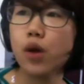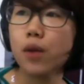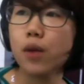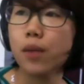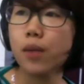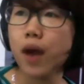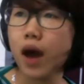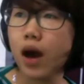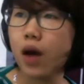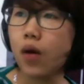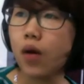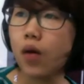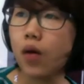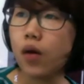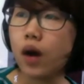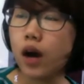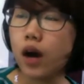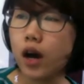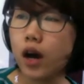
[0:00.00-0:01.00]

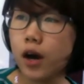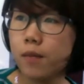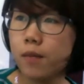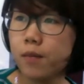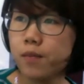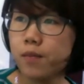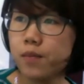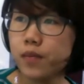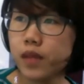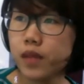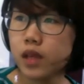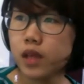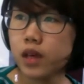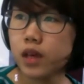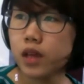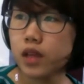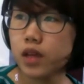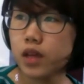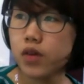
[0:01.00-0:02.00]
about
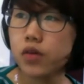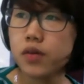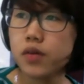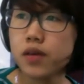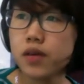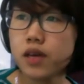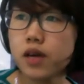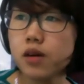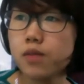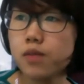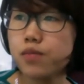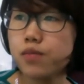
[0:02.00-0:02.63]
the career